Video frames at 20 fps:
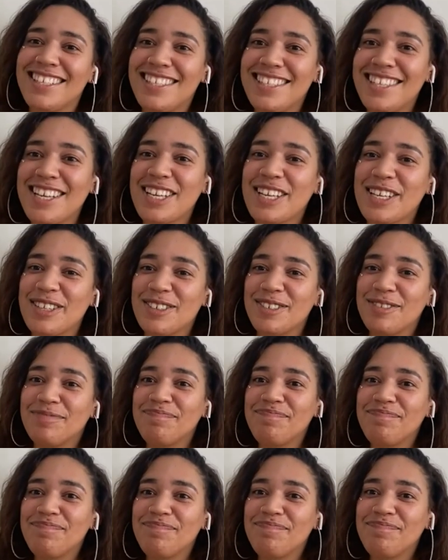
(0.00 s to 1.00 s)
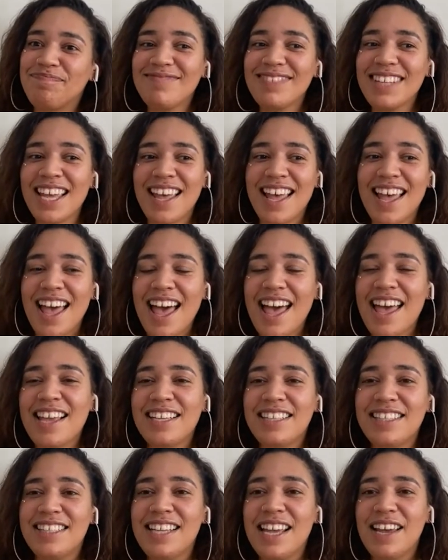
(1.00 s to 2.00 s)
So
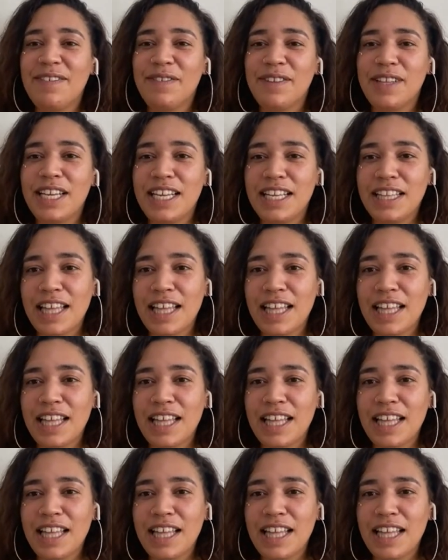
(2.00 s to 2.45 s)
it's definitely